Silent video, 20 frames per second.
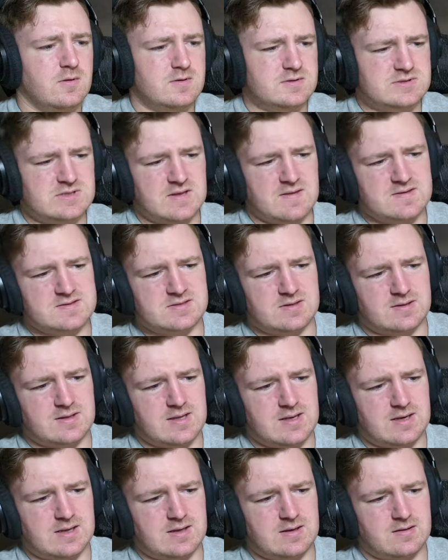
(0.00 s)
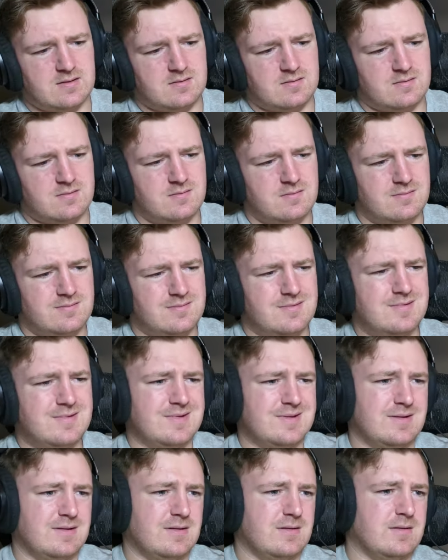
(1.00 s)
You're saying it's a late hit?
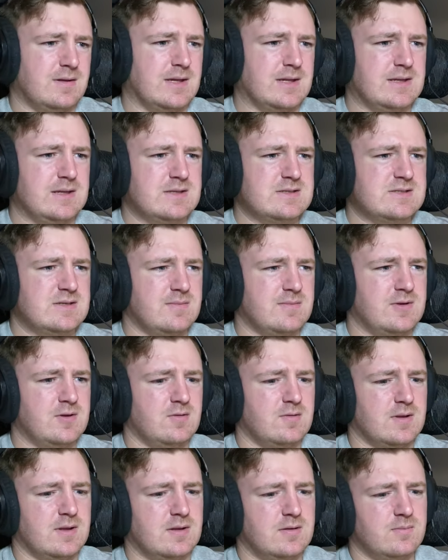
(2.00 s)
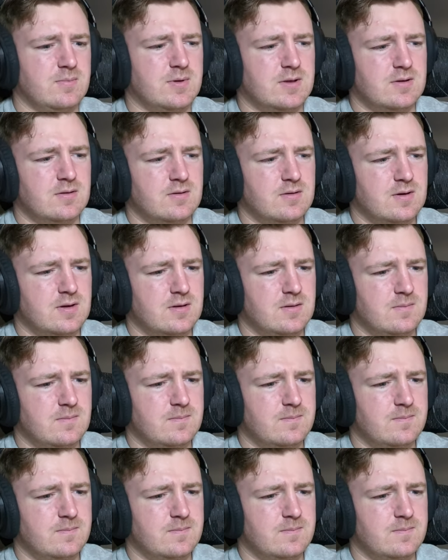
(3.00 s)
That didn't seem too late. All right.